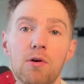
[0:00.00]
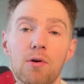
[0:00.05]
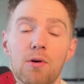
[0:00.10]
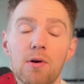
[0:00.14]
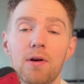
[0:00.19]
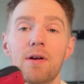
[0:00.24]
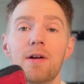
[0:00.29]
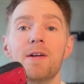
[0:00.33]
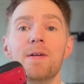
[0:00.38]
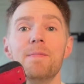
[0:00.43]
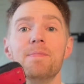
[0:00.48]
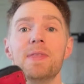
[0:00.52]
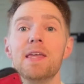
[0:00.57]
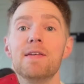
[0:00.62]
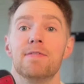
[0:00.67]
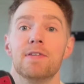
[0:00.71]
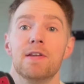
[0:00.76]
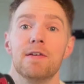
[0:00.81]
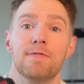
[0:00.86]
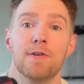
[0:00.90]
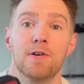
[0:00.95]
or
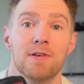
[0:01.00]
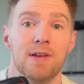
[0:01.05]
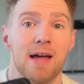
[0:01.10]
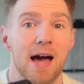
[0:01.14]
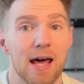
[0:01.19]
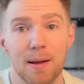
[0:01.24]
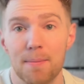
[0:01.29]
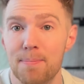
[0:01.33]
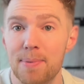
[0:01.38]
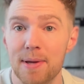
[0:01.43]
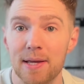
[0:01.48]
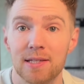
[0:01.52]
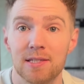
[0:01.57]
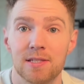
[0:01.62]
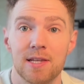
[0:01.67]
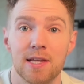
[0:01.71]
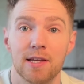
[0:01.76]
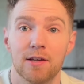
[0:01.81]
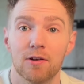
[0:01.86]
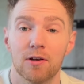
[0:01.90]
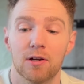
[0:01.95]
even if you're not a big
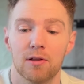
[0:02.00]
sneaker